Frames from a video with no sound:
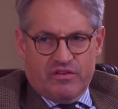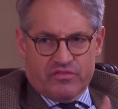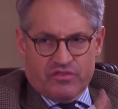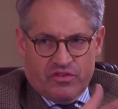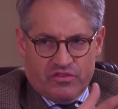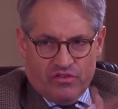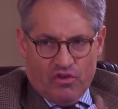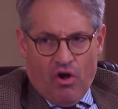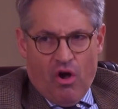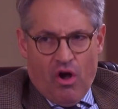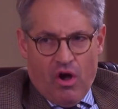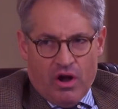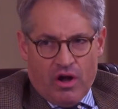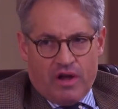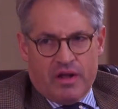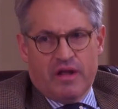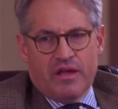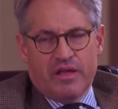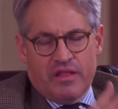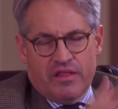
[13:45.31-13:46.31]
There's a
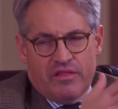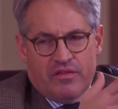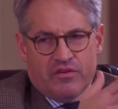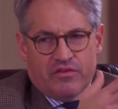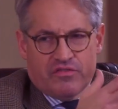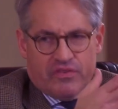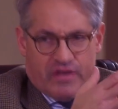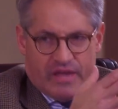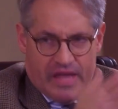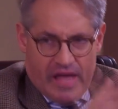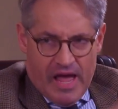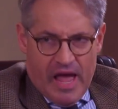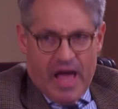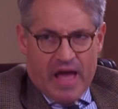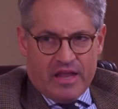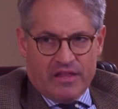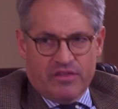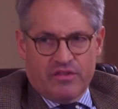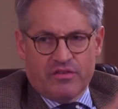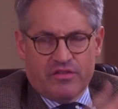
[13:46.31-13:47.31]
dog, there's a
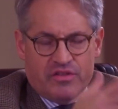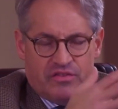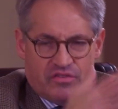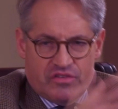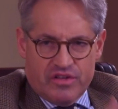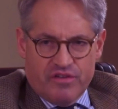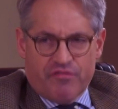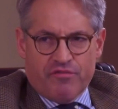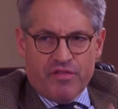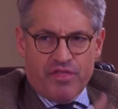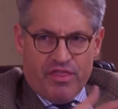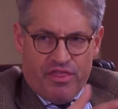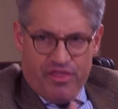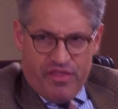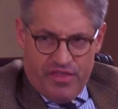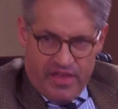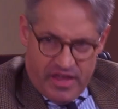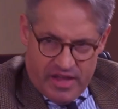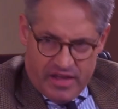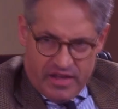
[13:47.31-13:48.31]
cat, there are these different
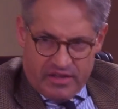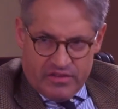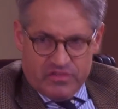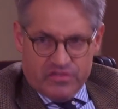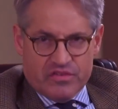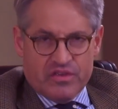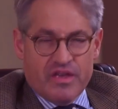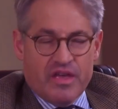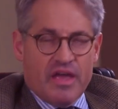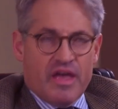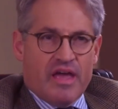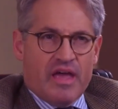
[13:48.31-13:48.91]
things,